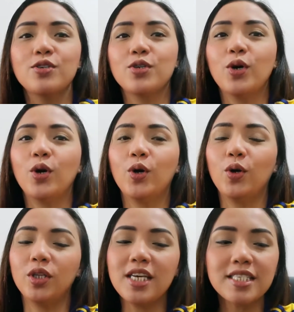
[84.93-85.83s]

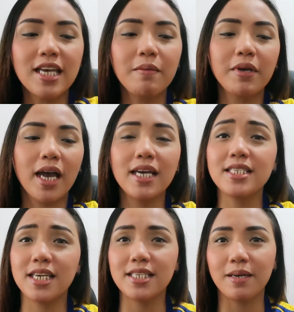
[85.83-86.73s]
So, this time
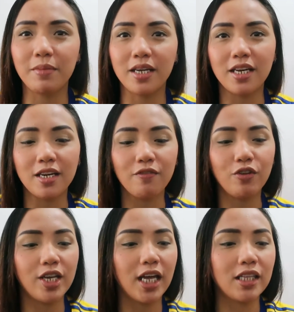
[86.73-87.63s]
guys, is ang
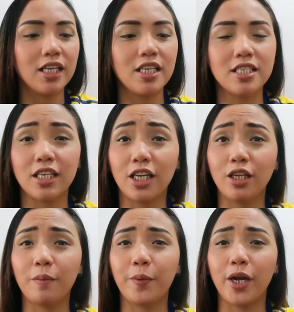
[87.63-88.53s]
i-review natin is
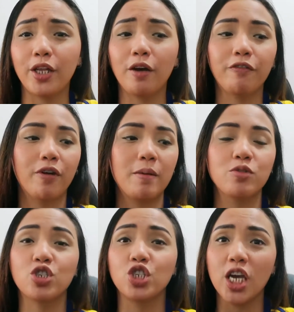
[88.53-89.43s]
another product from
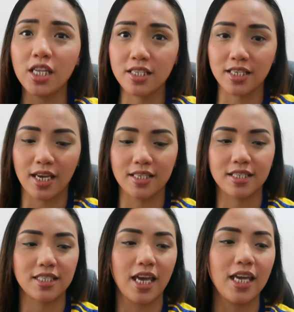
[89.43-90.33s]
Shades and
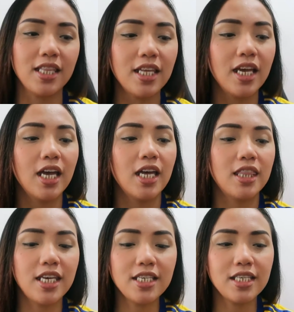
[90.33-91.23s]
Stain.
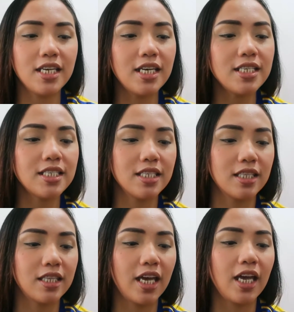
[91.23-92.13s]
This is
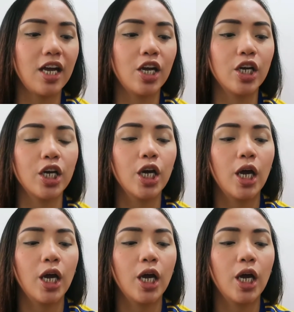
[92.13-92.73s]
their